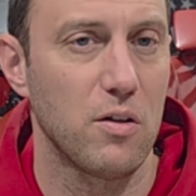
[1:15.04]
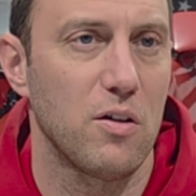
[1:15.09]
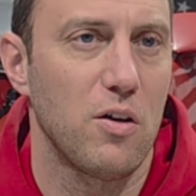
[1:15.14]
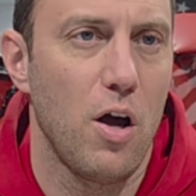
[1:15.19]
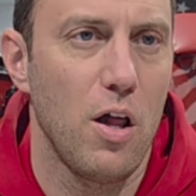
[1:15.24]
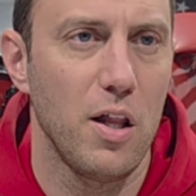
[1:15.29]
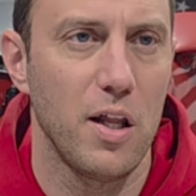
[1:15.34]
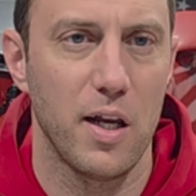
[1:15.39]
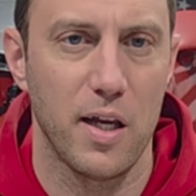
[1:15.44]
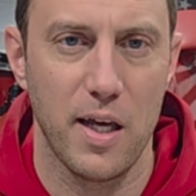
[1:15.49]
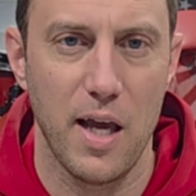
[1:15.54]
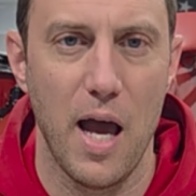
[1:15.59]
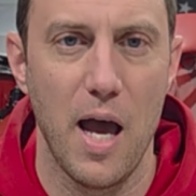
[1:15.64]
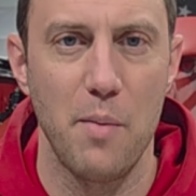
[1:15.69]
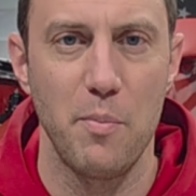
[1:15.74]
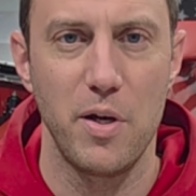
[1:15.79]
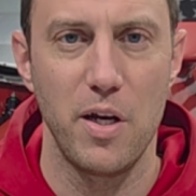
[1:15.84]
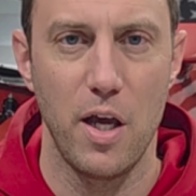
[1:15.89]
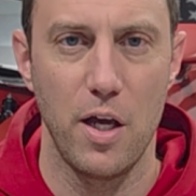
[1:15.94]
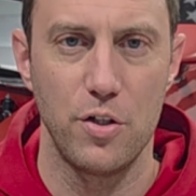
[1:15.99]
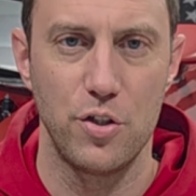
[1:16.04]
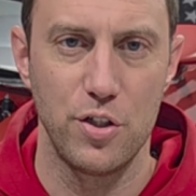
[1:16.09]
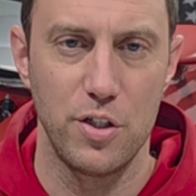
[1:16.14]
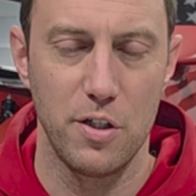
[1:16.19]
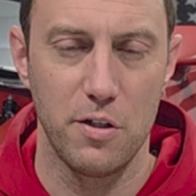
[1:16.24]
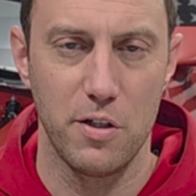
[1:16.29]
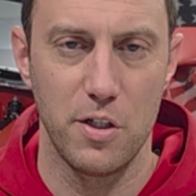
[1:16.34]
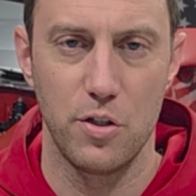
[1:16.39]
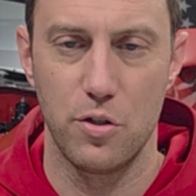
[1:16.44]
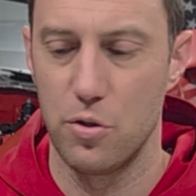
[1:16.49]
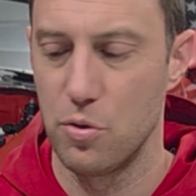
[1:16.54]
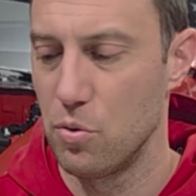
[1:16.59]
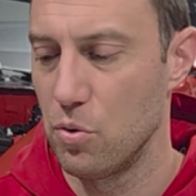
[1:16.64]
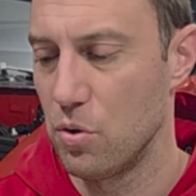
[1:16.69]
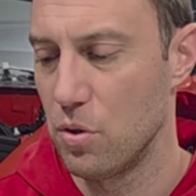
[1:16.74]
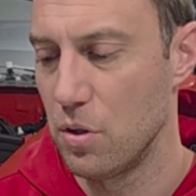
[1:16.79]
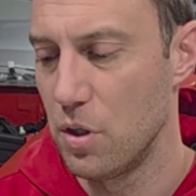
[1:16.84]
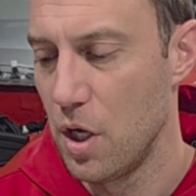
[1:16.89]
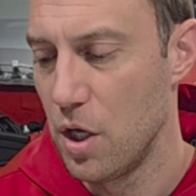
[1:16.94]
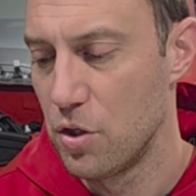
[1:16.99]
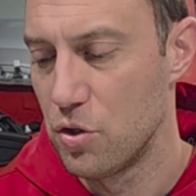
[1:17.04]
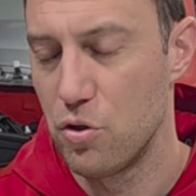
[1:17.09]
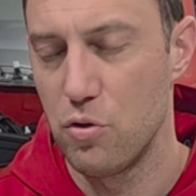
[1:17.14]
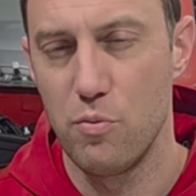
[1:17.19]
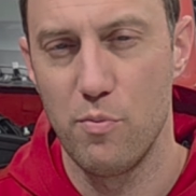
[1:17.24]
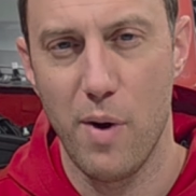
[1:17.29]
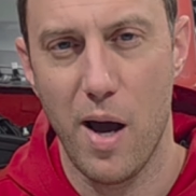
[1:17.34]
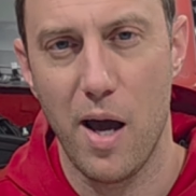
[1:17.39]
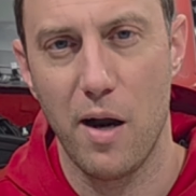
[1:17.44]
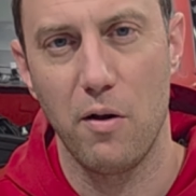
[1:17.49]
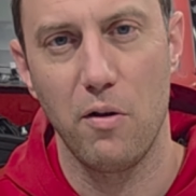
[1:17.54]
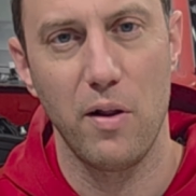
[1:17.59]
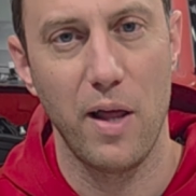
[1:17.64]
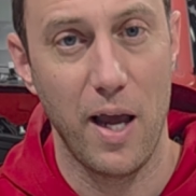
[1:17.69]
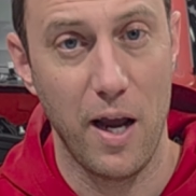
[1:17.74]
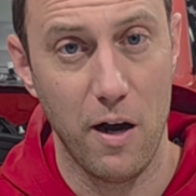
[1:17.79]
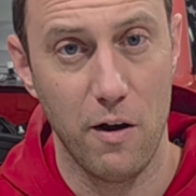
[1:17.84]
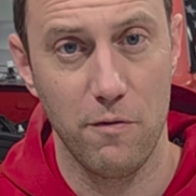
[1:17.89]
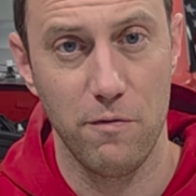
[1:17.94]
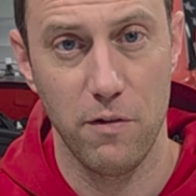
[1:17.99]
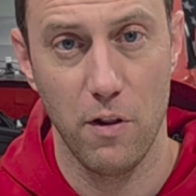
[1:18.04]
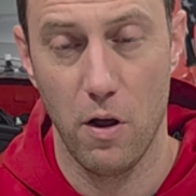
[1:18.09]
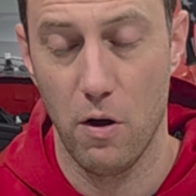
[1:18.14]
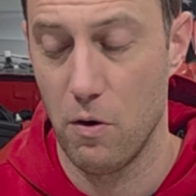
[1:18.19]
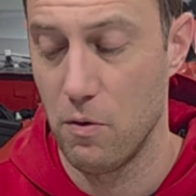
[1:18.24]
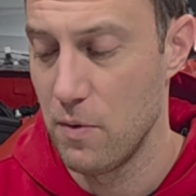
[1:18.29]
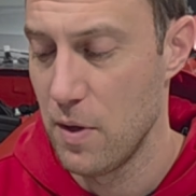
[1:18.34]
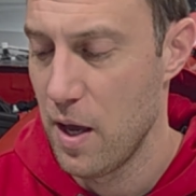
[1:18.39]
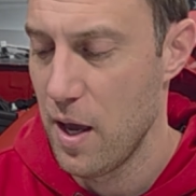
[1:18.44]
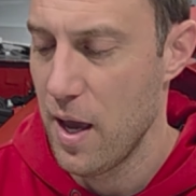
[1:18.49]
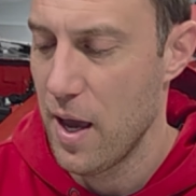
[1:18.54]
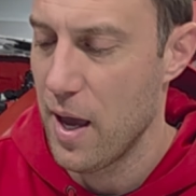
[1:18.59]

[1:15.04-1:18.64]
call it a common engineering tool to model airflow.